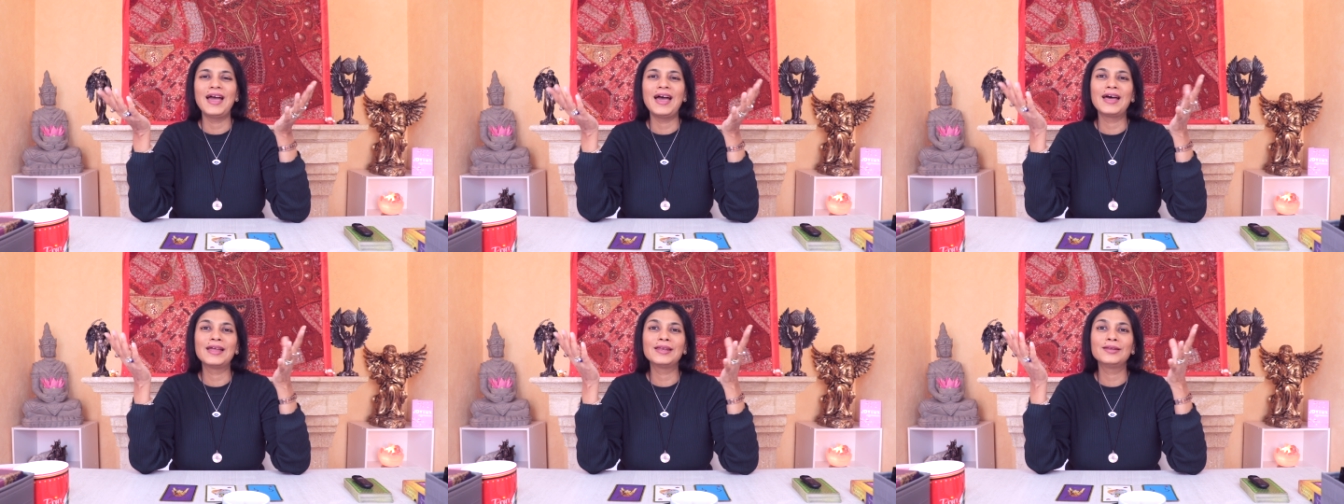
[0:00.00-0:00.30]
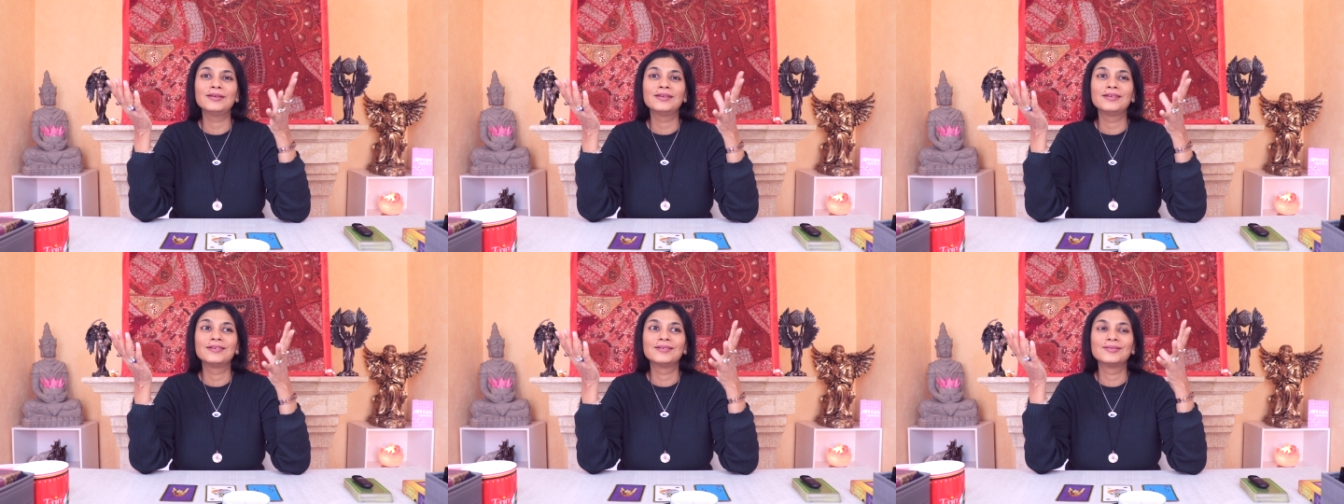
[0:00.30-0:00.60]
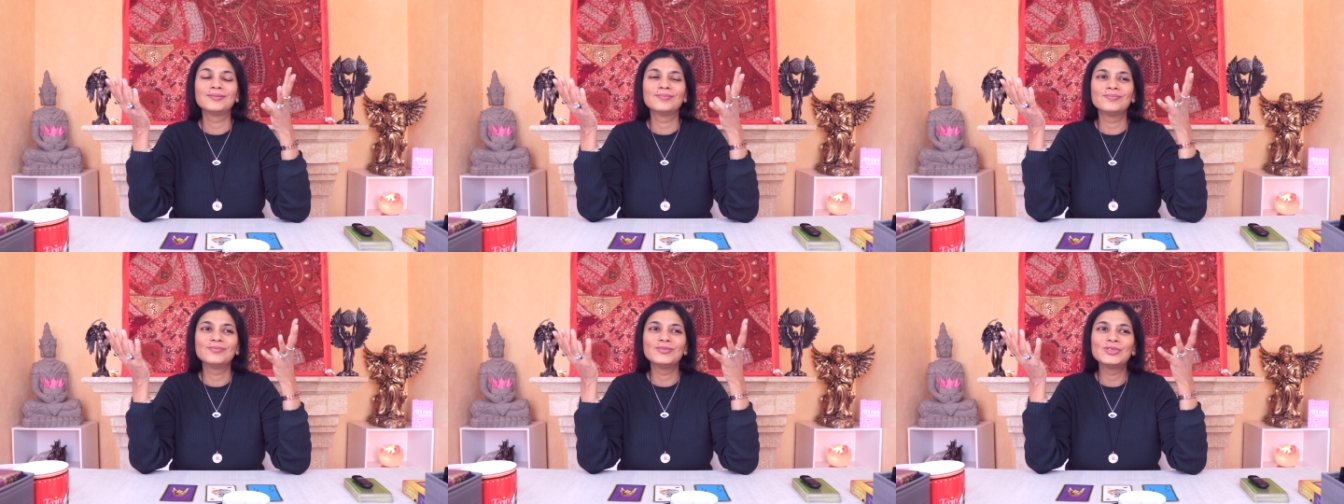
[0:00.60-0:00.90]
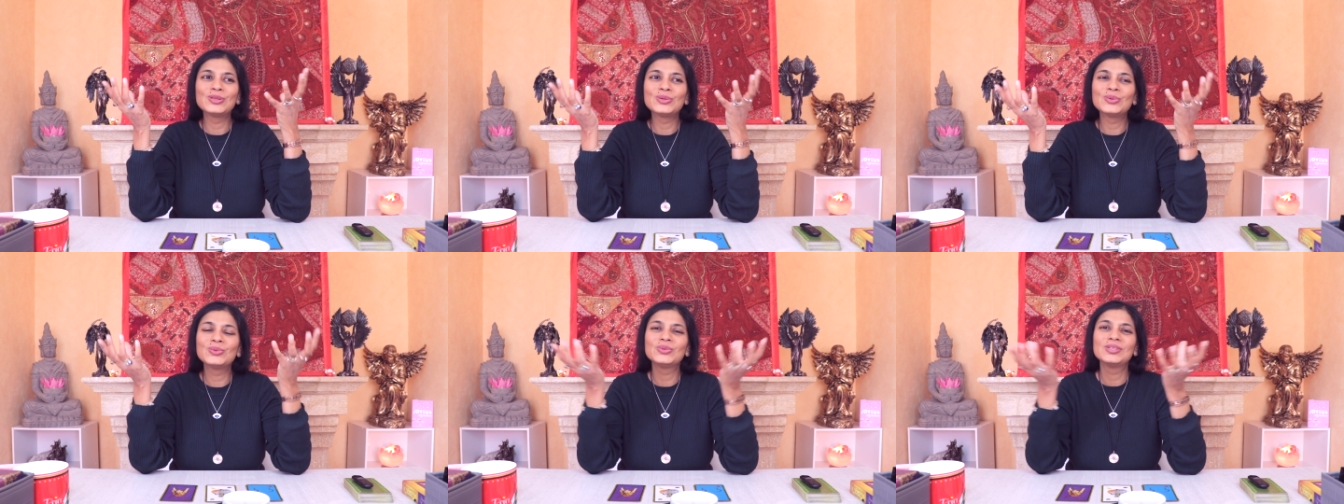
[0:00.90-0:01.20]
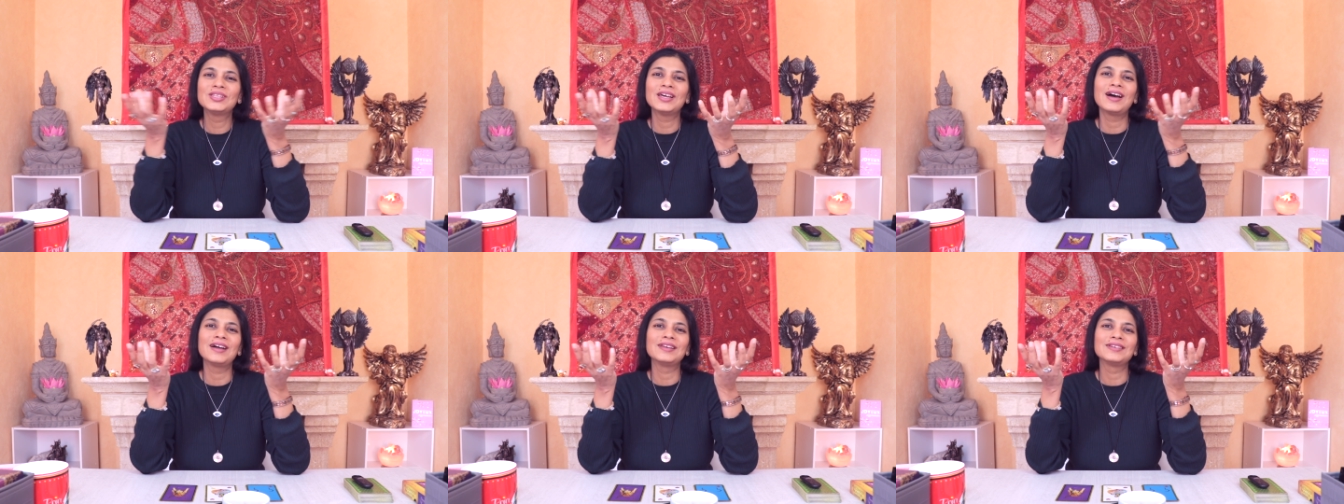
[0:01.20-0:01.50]
and
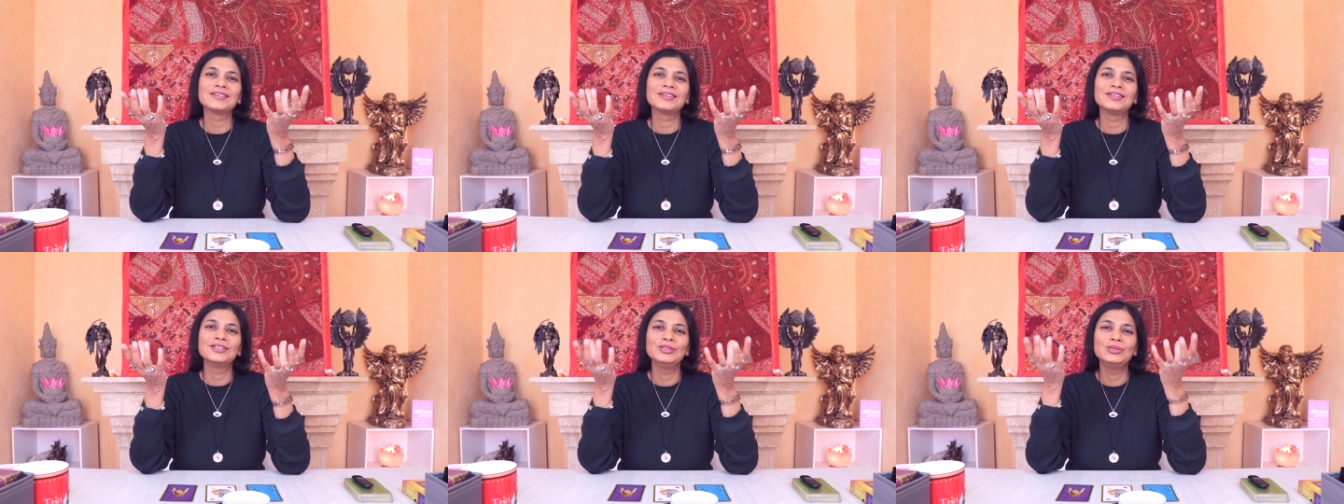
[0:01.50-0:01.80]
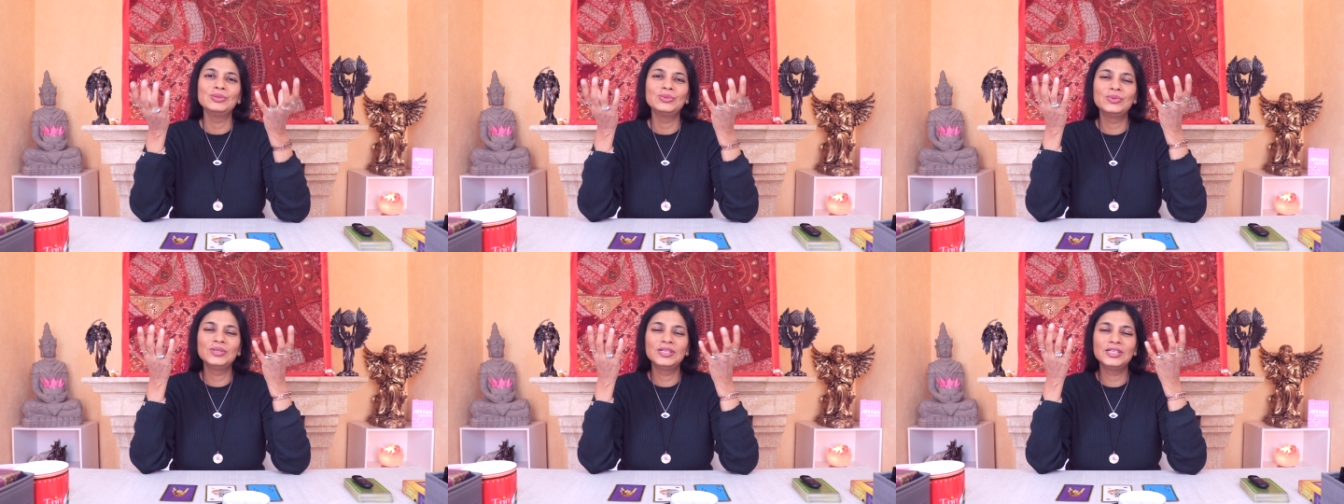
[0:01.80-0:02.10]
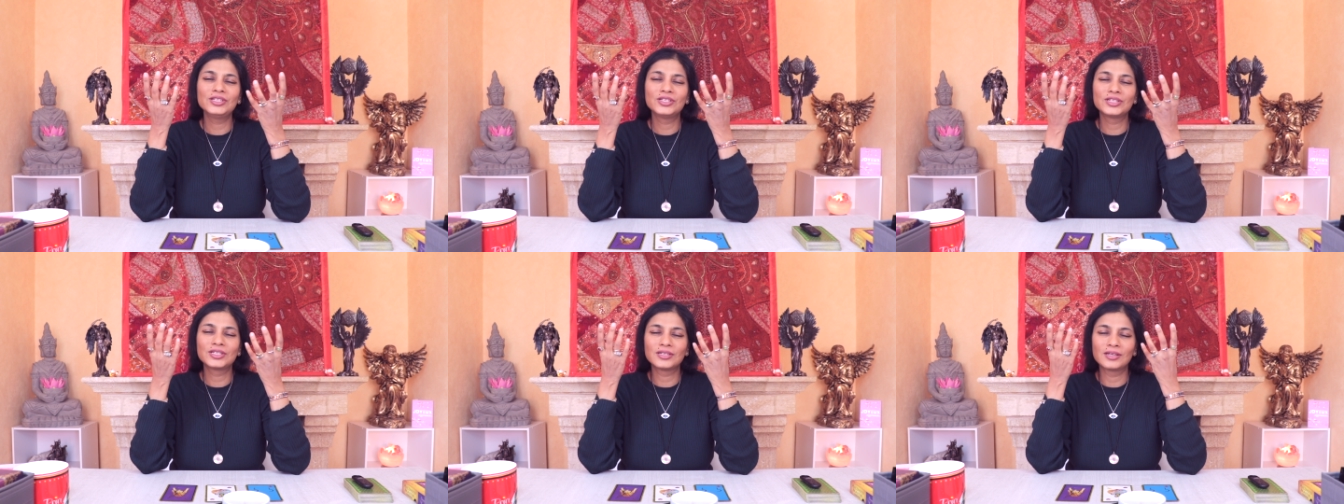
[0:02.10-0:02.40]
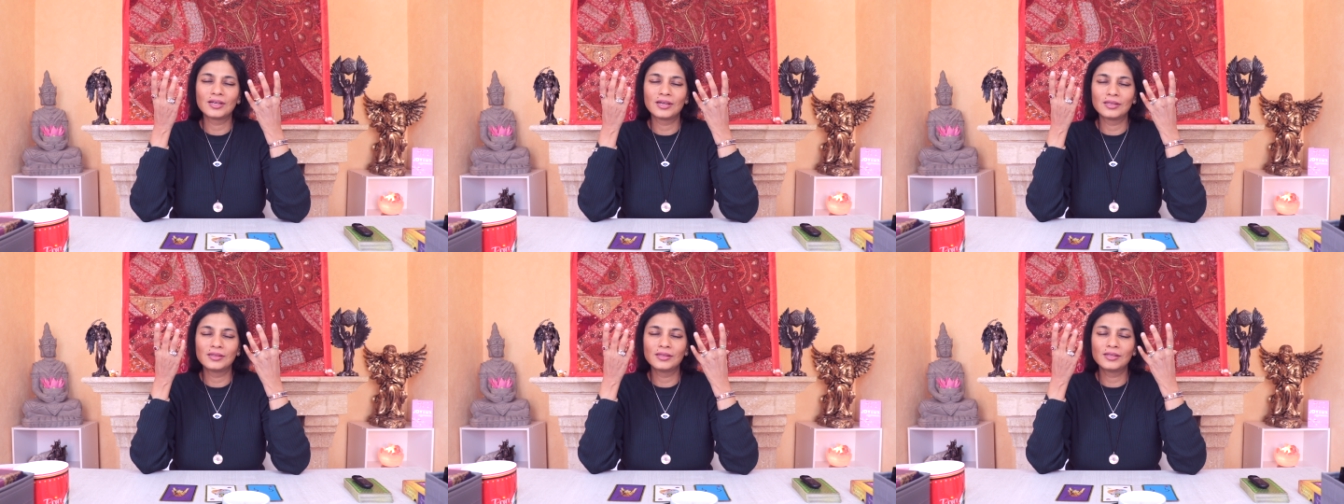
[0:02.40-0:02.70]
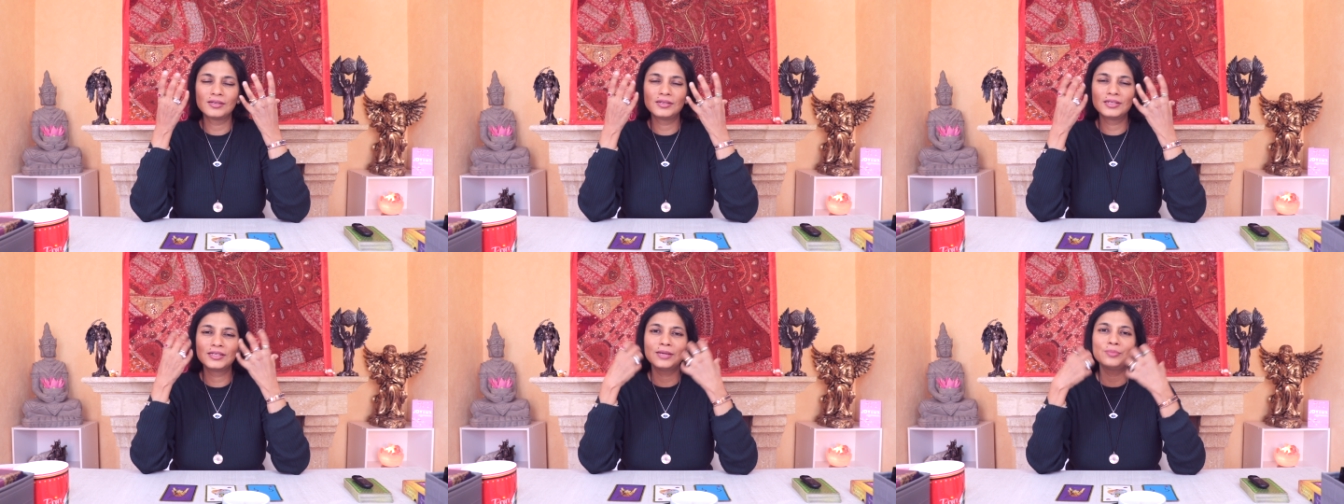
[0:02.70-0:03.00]
through that you reach
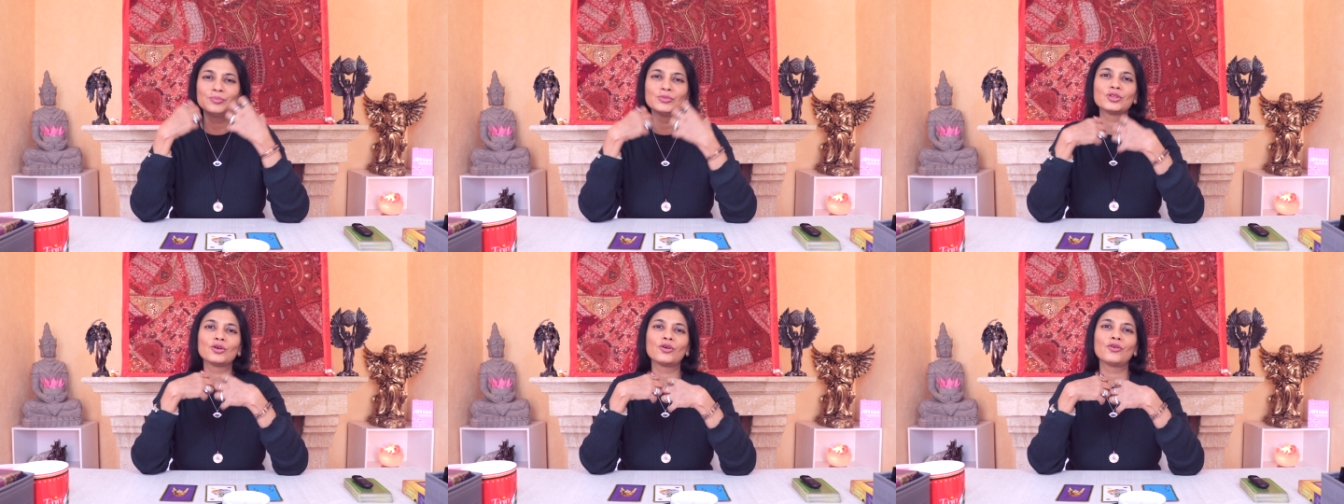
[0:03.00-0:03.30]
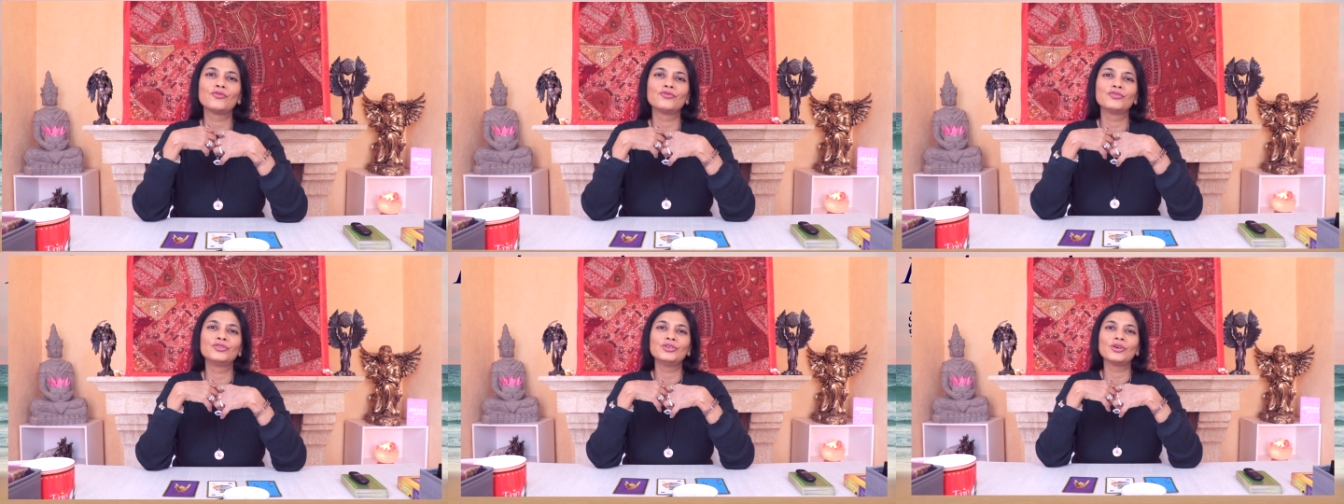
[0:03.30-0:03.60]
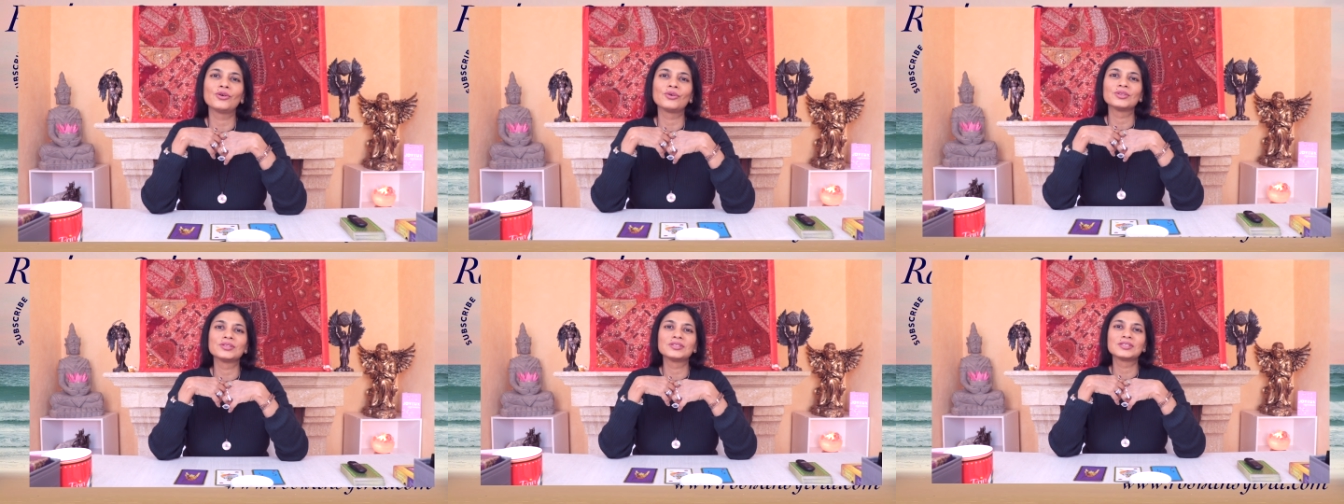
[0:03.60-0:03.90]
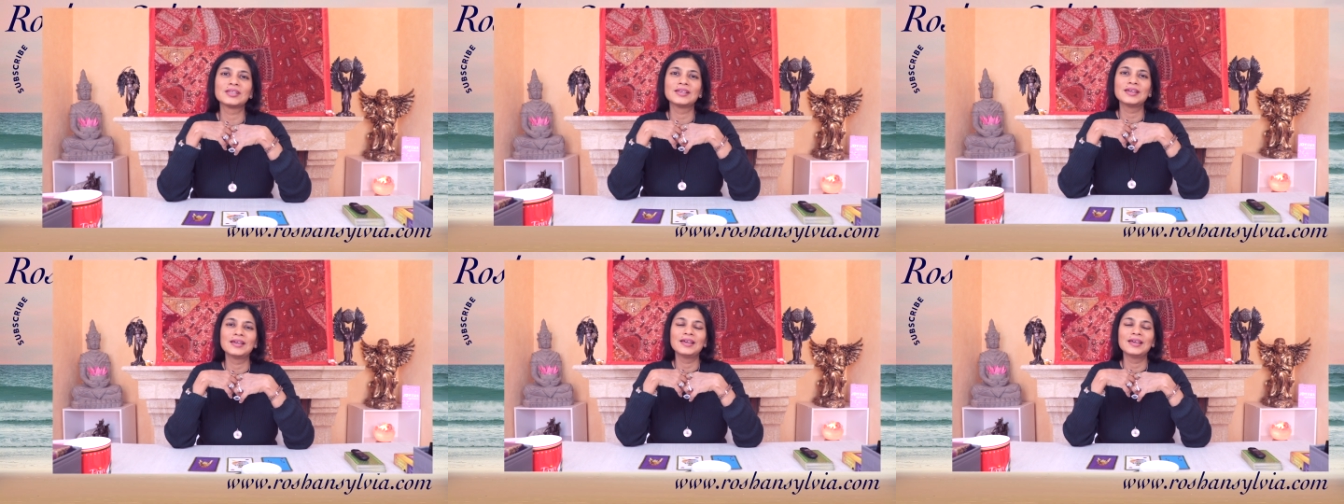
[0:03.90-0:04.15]
the depth of your